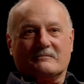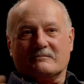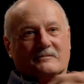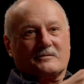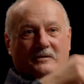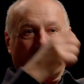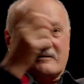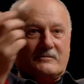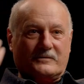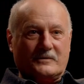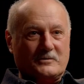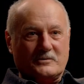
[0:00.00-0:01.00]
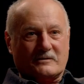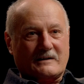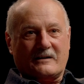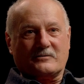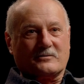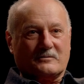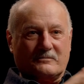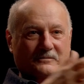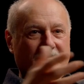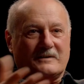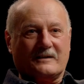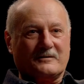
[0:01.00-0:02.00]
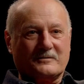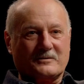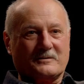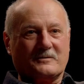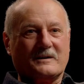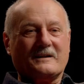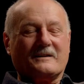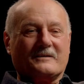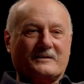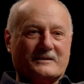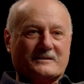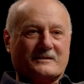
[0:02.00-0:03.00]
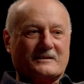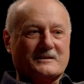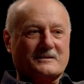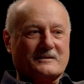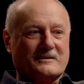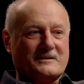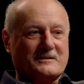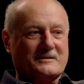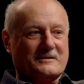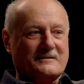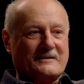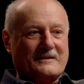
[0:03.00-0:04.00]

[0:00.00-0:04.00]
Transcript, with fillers: throwing food around or you know doing this this this